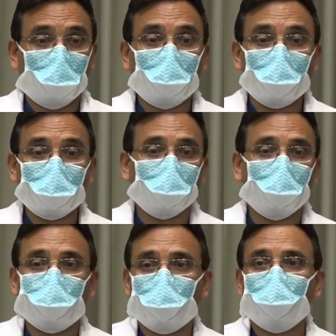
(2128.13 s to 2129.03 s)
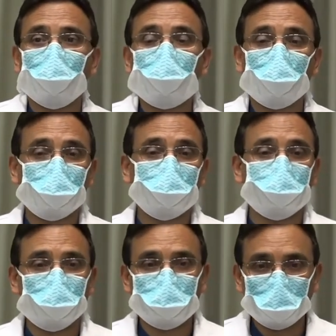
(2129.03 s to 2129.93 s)
and I would have any one of them
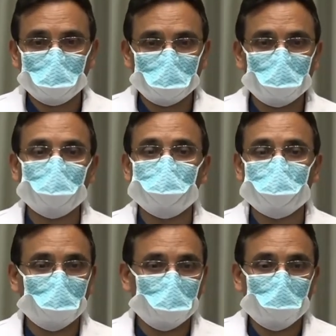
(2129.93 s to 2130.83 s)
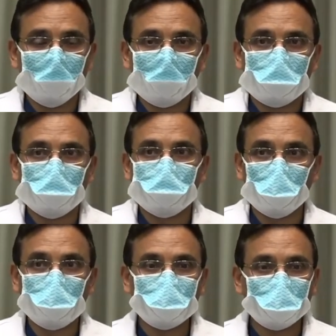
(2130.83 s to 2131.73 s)
treat me on any given day. They're
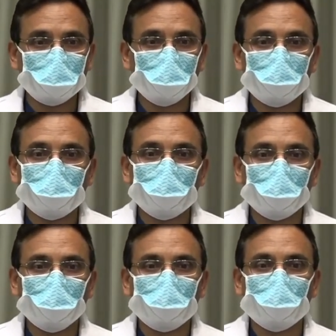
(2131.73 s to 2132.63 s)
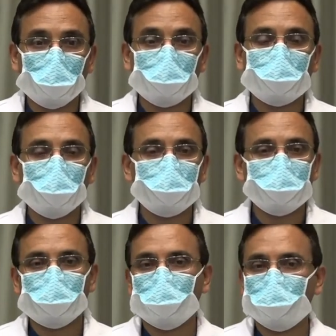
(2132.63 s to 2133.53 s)
very dedicated, and they're the
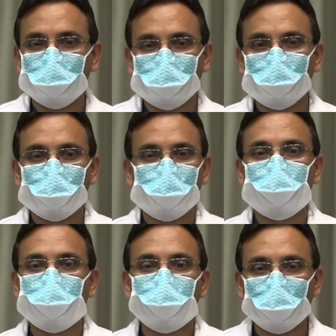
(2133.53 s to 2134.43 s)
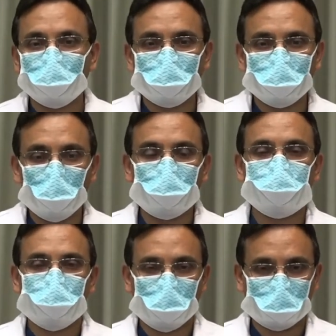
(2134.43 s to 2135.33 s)
ones that that do the
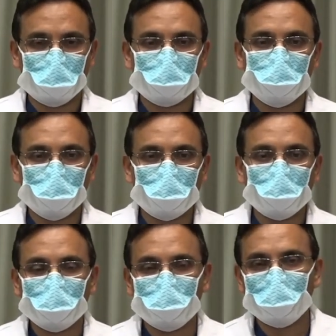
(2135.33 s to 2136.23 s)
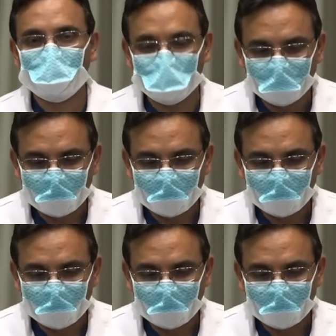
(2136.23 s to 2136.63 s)
yeoman's work, right? We come in,